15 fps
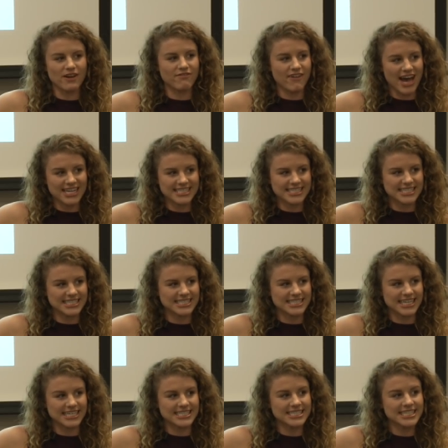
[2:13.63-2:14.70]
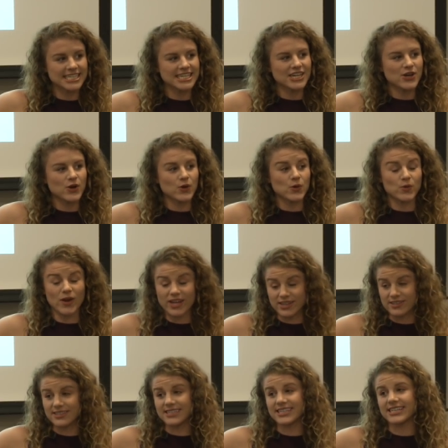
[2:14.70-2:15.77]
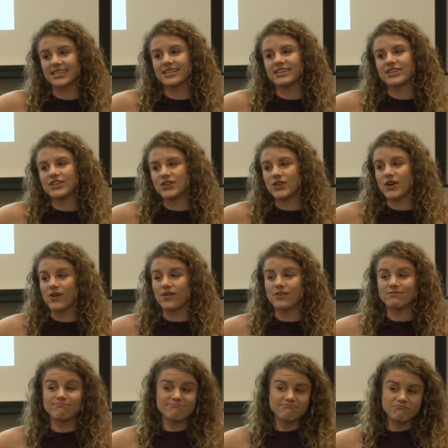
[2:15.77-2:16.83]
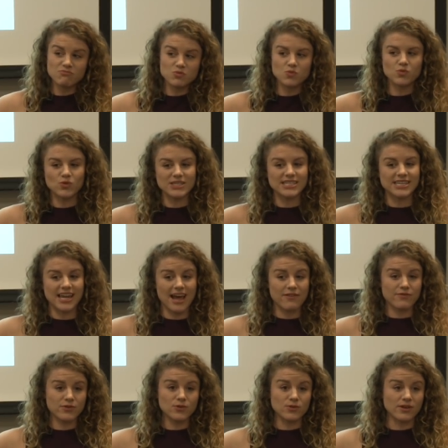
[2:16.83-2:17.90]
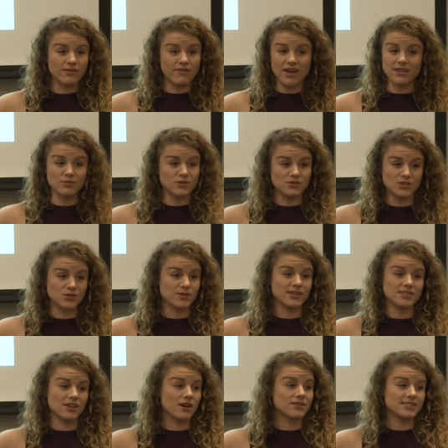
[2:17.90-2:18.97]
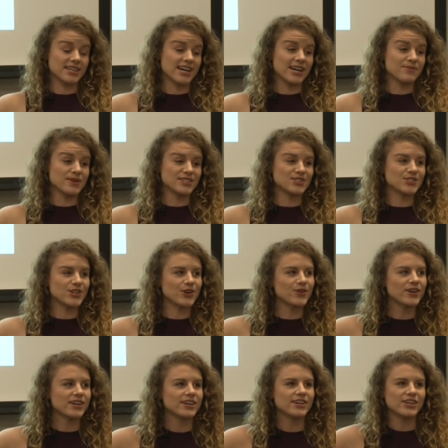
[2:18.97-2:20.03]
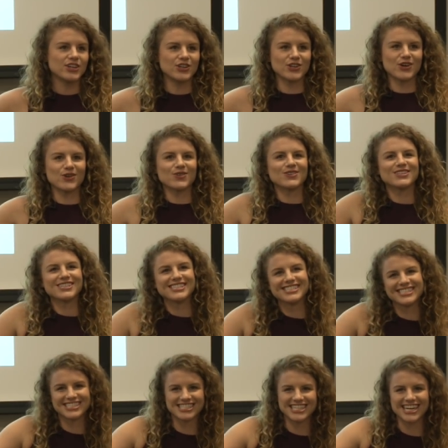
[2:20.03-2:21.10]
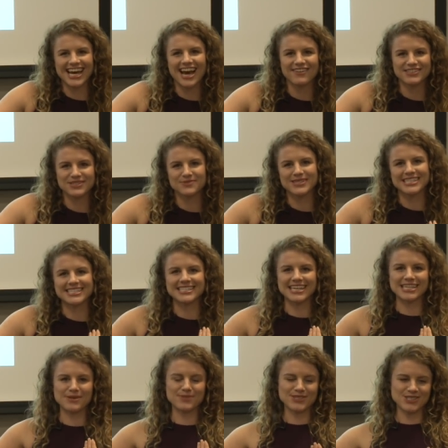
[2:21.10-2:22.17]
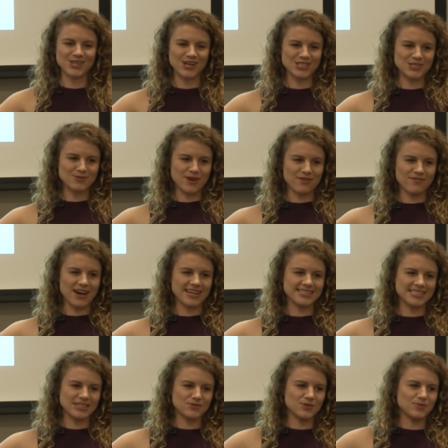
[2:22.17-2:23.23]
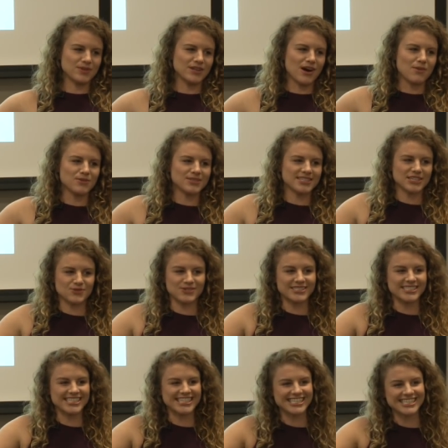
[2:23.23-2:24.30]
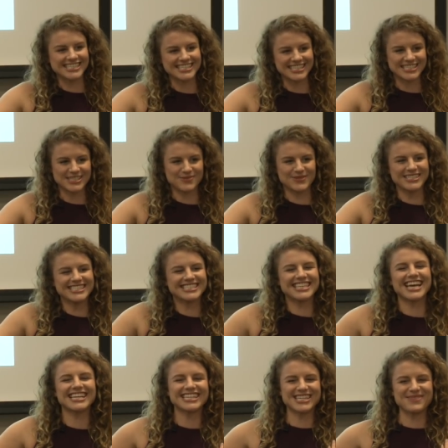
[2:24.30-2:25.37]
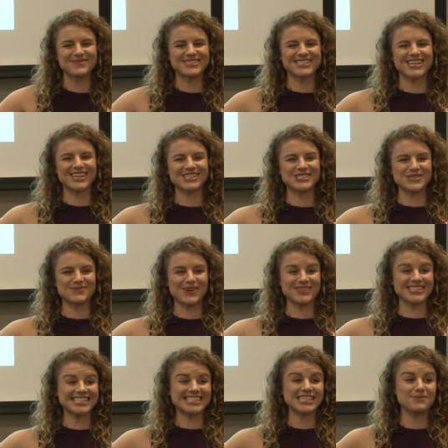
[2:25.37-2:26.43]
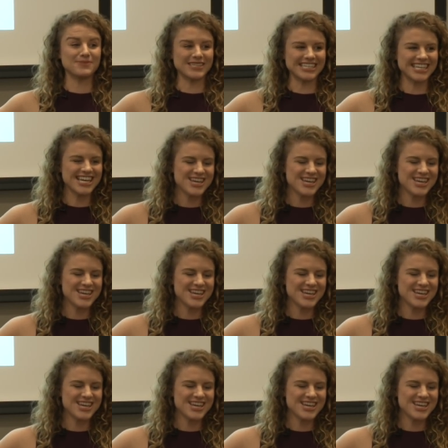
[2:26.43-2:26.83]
a fasting state regularly. You know, we didn't have food available to us all the time. And so, you know, to have somebody stand up and talk to you about fasting would be almost as ridiculous as someone standing up and talking to you about sleeping,